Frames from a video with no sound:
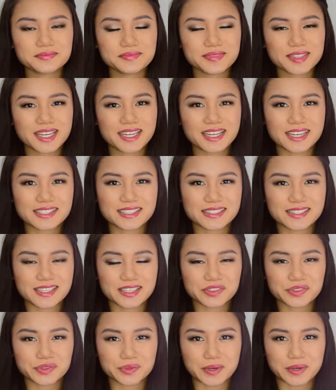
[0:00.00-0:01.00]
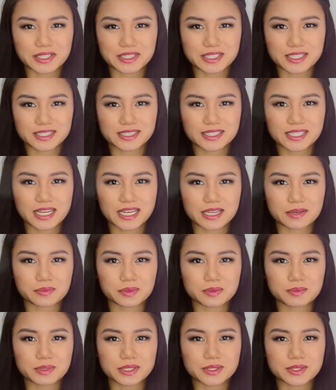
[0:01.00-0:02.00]
Hi guys, thanks for watching. Today I'm going
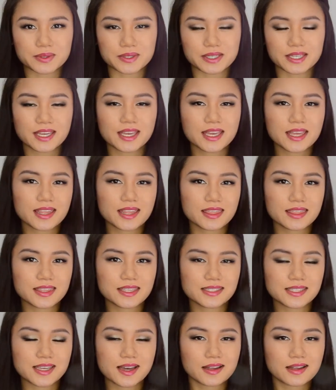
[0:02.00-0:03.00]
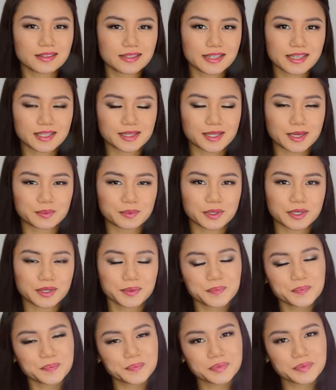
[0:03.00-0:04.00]
to be doing this holiday glam look.
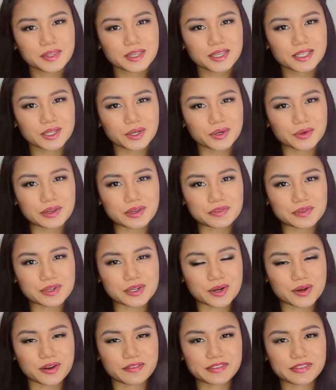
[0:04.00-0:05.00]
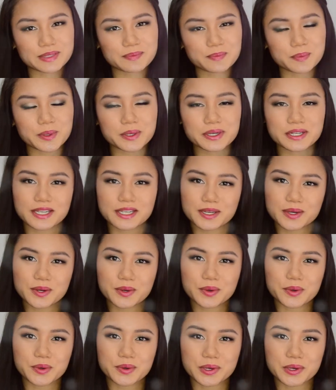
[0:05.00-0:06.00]
Great for an office party
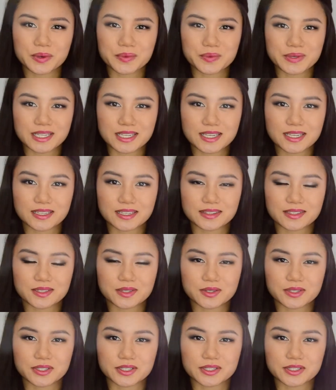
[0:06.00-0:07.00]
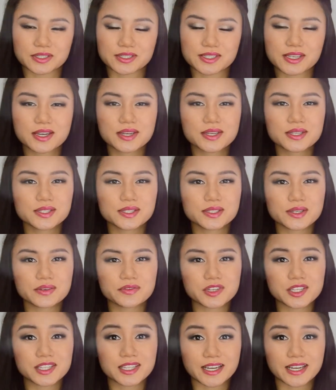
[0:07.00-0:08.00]
or ringing in the New Year's. So if
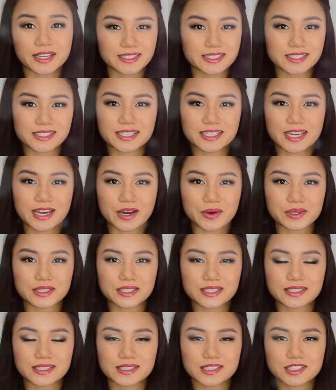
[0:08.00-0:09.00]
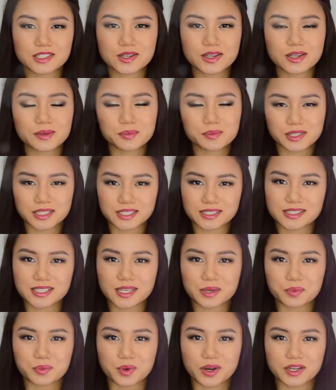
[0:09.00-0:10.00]
you'd like to see how I did this look, please
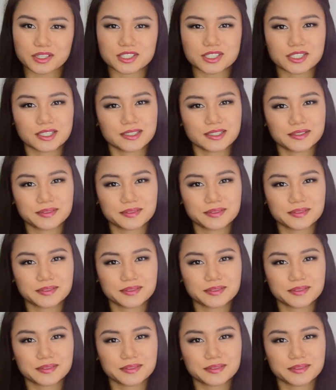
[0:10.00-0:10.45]
keep watching.